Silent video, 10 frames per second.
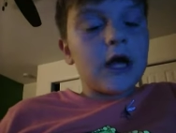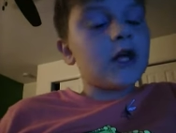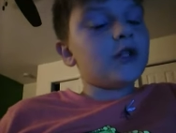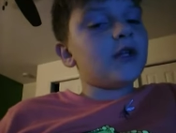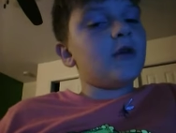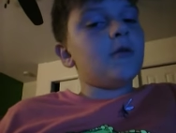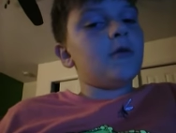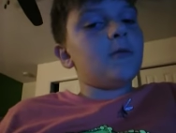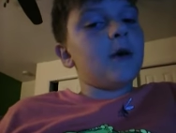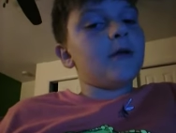Actually, I
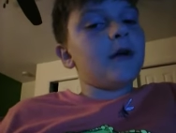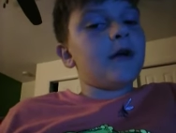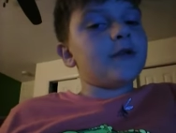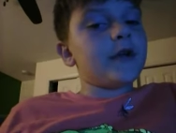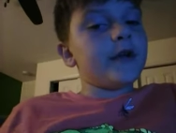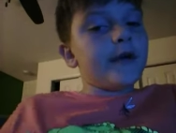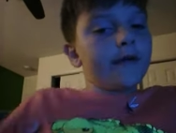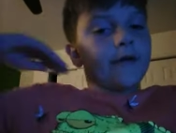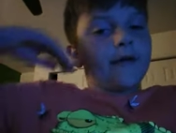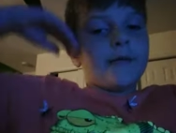will probably have to get a
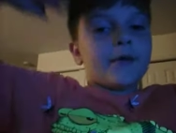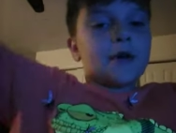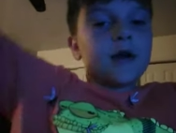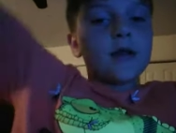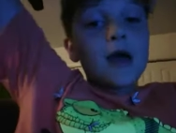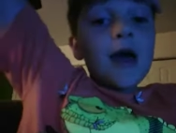haircut on my side,